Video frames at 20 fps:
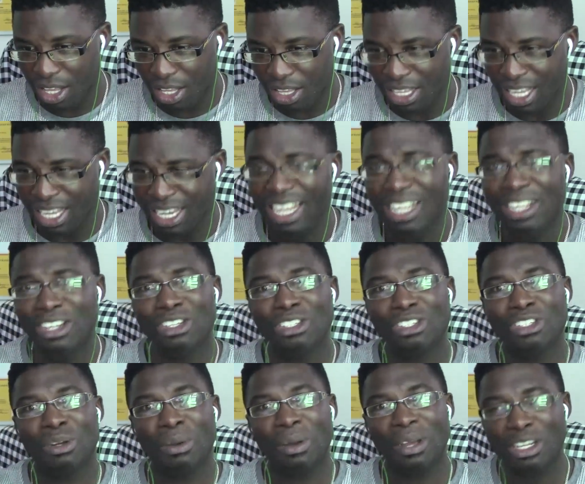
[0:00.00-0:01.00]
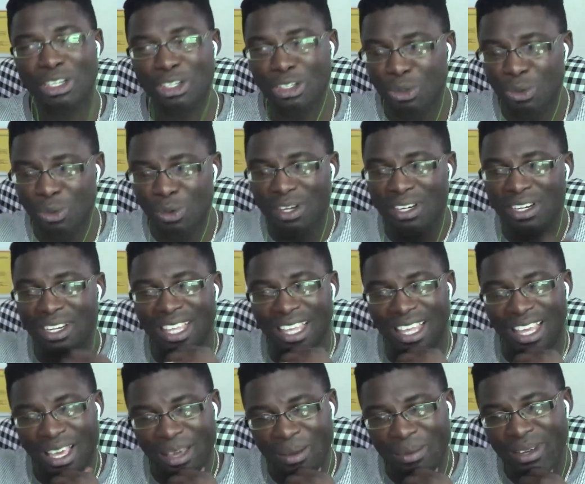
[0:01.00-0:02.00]
Did they just trade a shoe on the
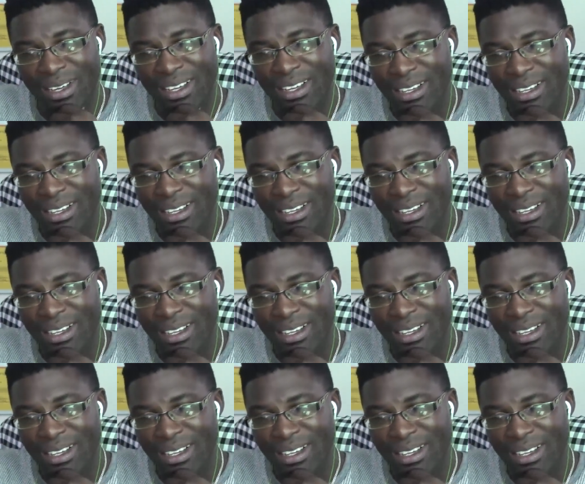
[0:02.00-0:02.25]
game?